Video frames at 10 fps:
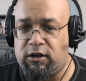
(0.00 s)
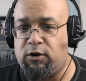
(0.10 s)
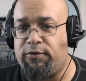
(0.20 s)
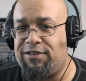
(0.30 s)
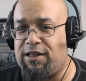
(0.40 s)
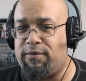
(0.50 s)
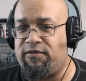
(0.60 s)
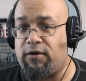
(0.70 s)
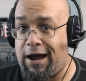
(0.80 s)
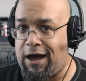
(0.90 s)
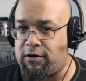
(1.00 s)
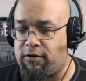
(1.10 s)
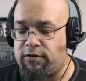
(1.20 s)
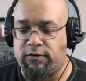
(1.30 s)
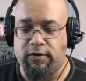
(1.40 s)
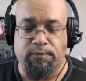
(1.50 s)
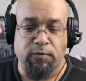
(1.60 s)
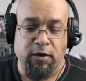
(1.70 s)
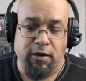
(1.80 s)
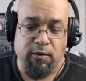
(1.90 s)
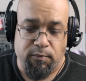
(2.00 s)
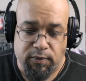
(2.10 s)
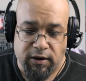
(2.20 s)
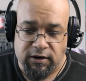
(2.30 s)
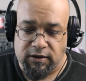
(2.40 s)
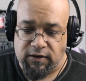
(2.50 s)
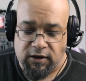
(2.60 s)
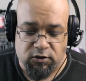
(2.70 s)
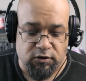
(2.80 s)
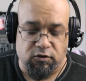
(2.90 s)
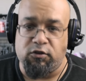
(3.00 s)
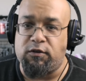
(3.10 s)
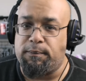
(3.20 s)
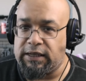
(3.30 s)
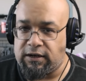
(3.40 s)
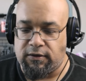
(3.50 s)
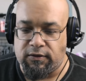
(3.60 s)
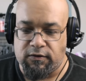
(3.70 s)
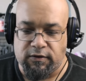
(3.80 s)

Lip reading: and you would think that'd be for accuracy, but it's actually to split the